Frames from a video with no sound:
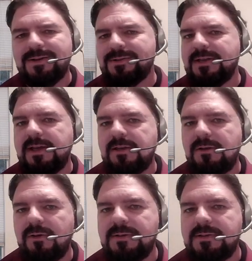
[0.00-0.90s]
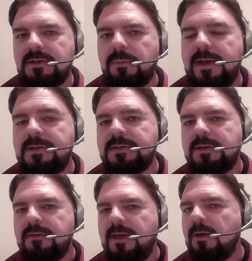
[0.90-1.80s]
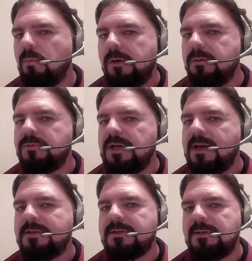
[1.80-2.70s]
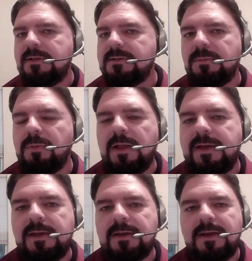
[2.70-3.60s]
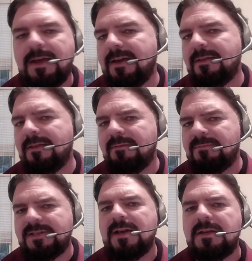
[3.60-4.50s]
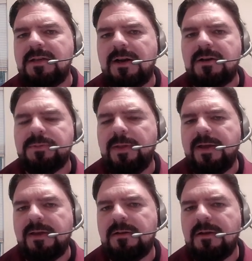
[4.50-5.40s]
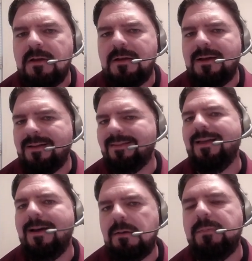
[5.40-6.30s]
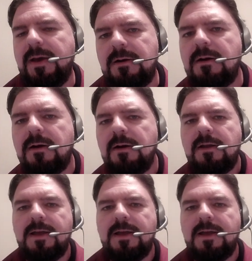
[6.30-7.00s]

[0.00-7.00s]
I was like, you know, isn't it amazing that William Jackson isn't playing and the secondary is playing a lot better?